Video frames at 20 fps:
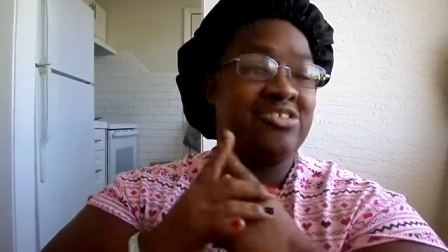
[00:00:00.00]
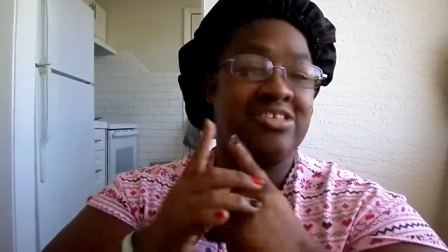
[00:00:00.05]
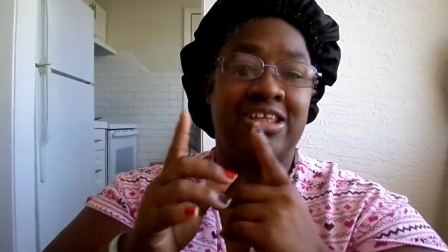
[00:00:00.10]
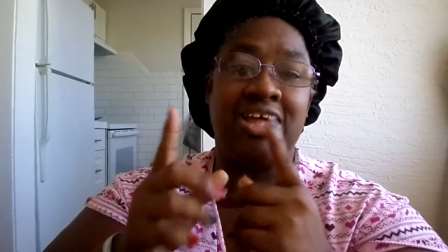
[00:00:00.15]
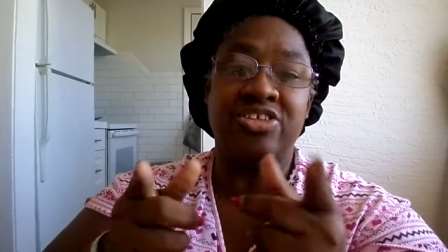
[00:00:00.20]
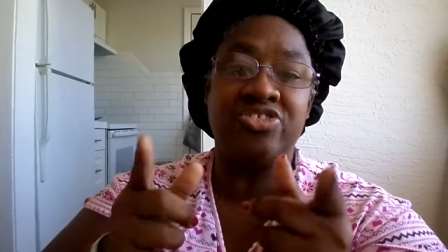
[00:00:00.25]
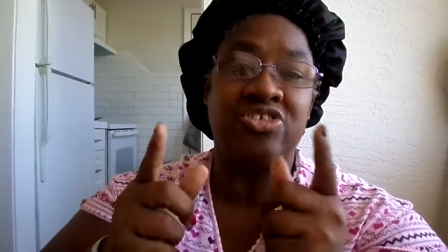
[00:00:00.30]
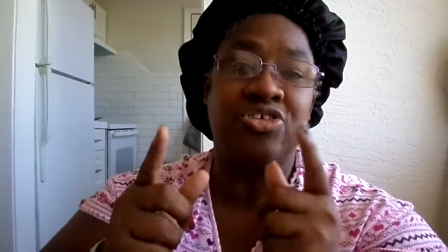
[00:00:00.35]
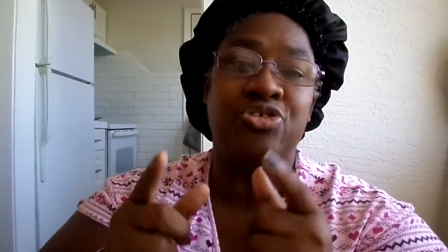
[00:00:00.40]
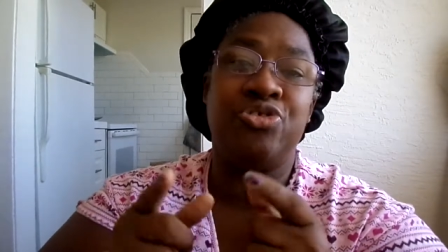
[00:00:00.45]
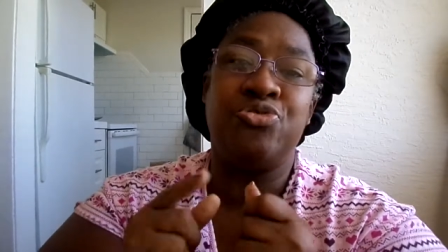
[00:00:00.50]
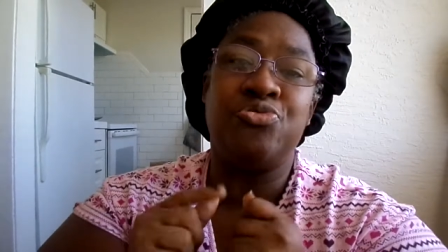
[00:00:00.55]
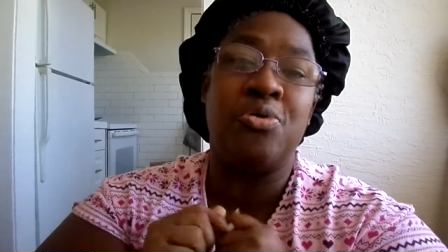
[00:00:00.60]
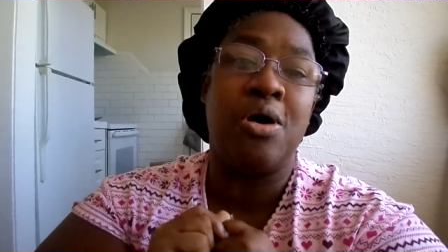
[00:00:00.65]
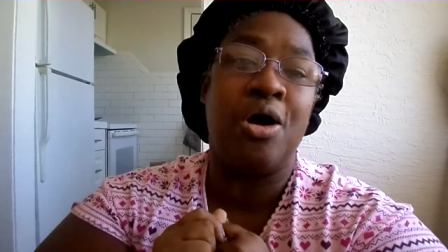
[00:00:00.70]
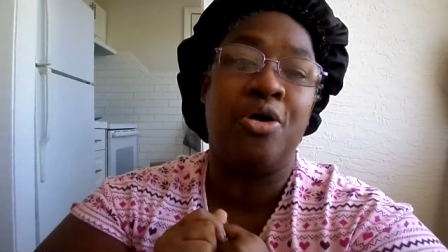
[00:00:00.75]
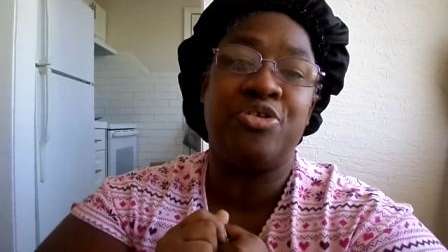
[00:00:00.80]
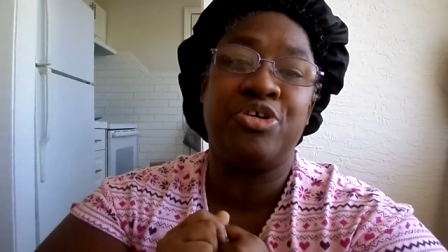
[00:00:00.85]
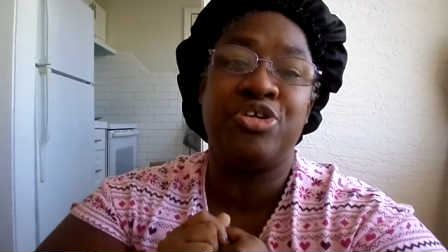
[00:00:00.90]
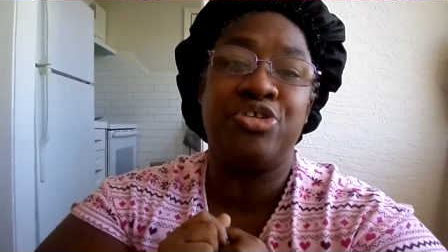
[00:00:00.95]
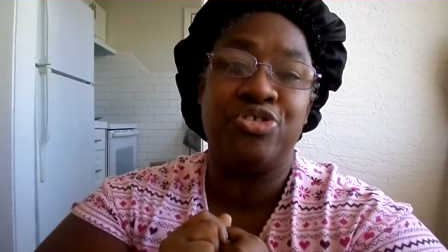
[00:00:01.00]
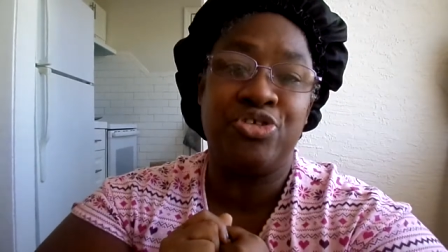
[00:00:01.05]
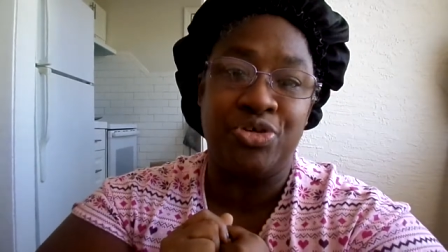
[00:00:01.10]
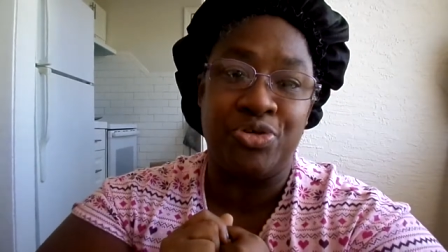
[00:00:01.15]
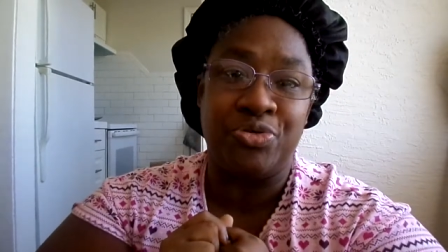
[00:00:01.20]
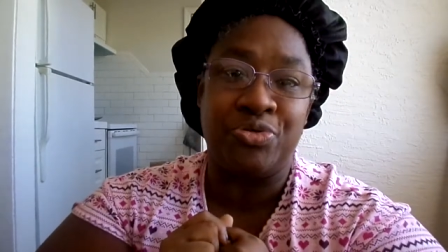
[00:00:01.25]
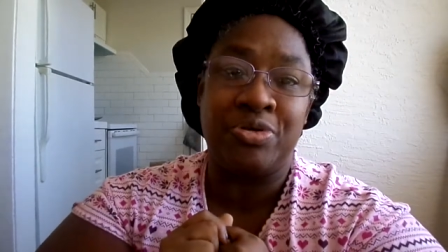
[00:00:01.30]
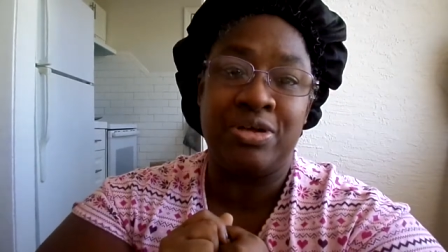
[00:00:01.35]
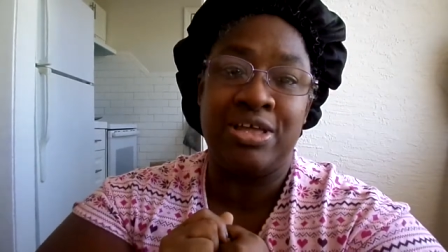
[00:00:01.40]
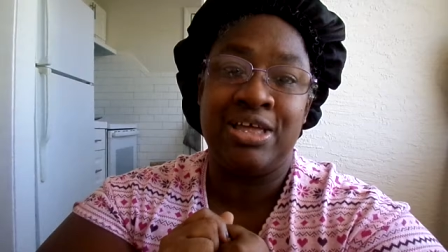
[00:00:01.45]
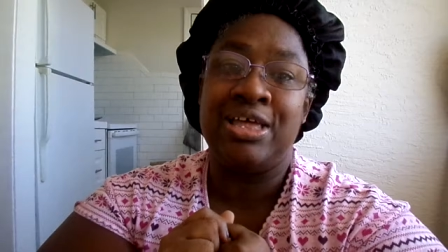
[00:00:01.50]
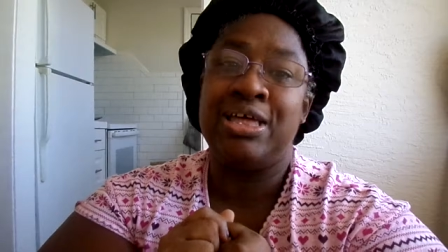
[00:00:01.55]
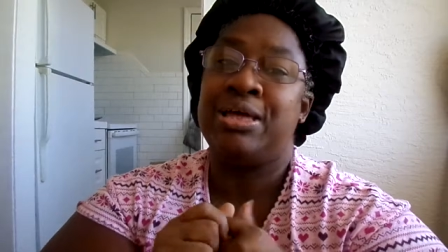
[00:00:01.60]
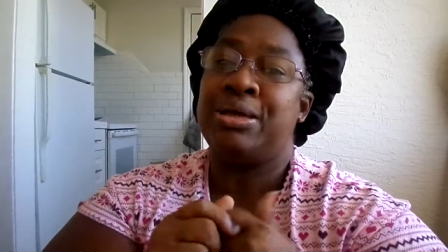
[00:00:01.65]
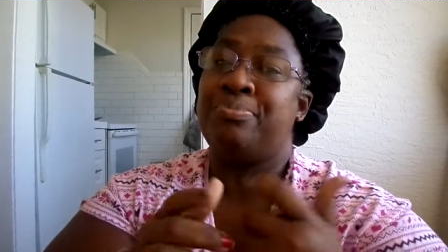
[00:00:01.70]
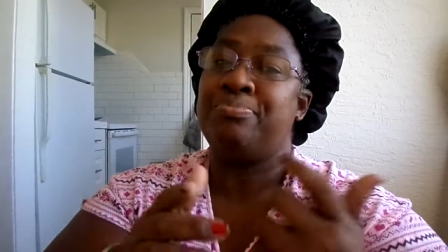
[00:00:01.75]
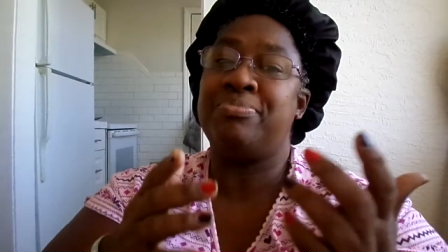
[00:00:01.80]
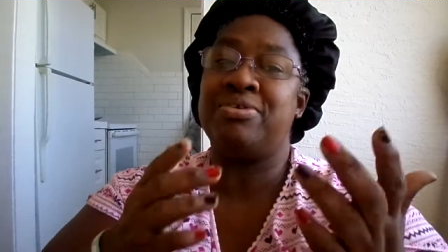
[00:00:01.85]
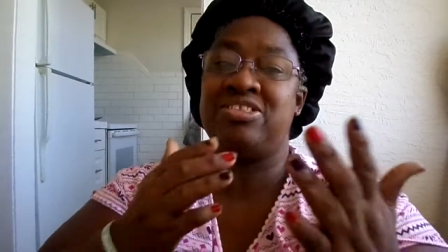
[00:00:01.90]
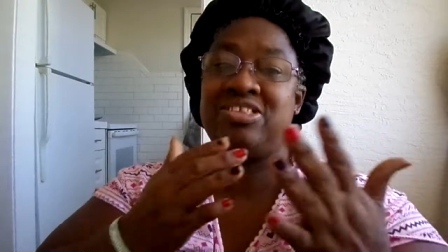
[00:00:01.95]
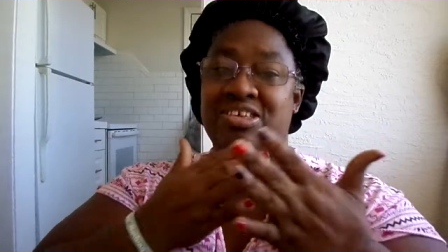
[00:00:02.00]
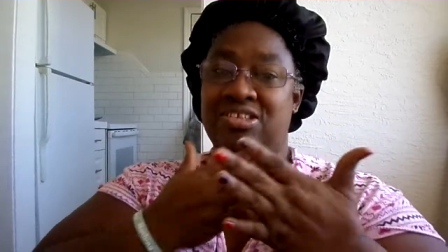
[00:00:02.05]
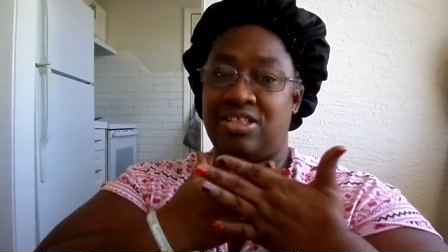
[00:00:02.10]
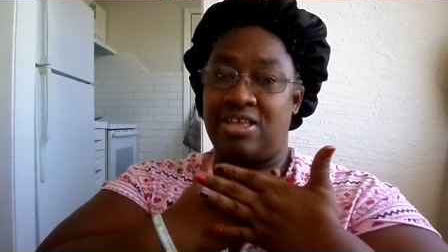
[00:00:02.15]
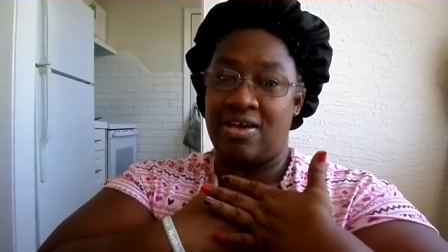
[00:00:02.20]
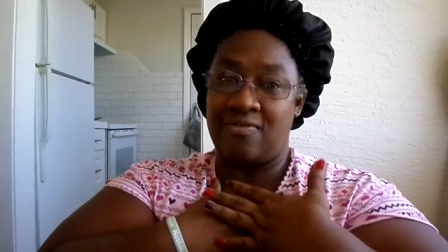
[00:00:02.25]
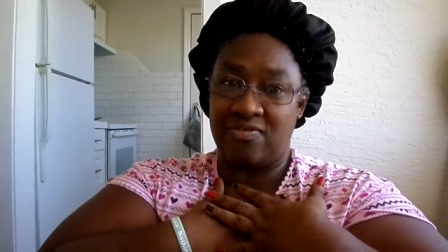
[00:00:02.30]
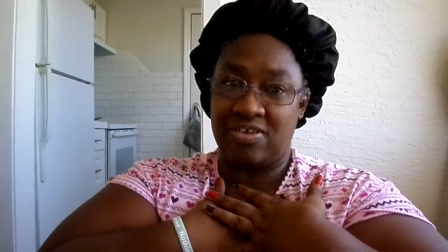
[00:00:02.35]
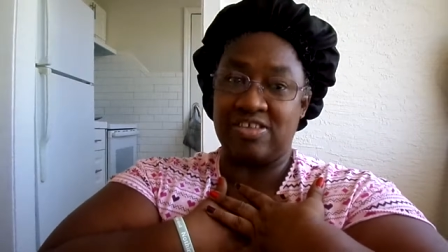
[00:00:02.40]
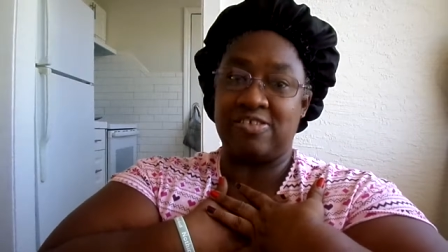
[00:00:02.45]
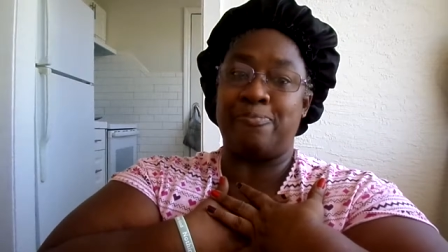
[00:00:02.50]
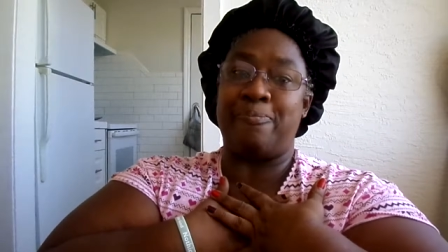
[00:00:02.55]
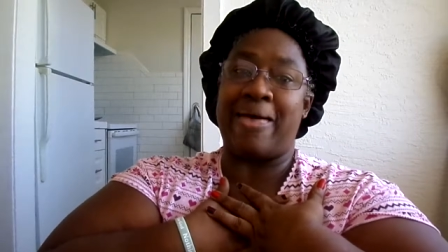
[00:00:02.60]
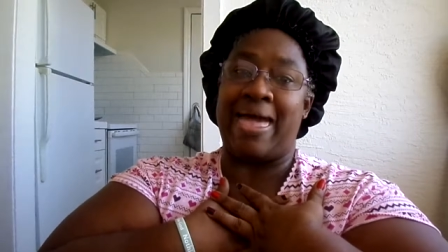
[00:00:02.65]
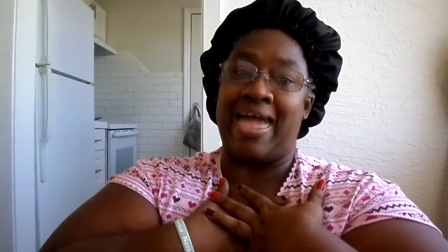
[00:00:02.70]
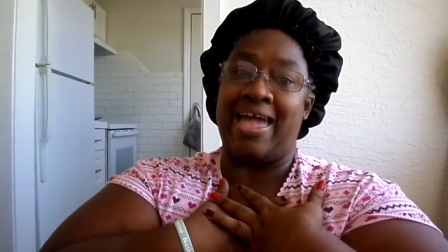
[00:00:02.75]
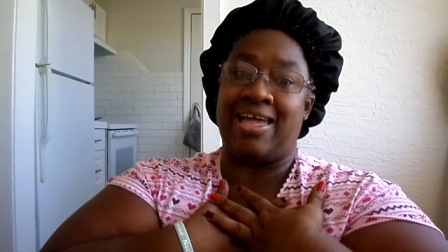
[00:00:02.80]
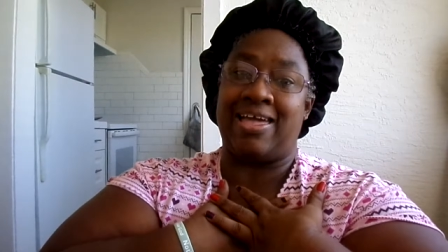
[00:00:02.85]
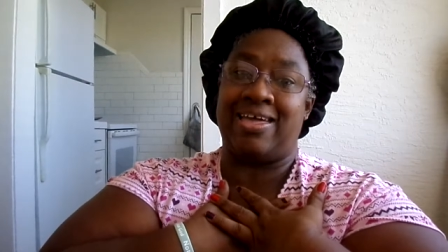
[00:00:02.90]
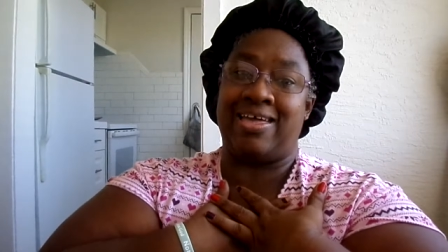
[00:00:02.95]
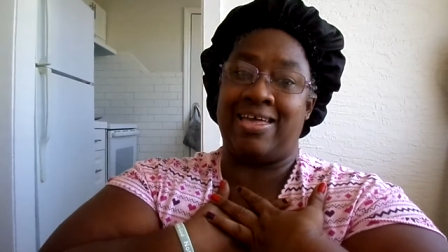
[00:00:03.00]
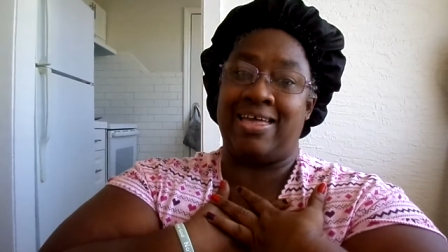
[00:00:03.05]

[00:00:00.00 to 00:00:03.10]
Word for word: nothing you all can do but to love us back.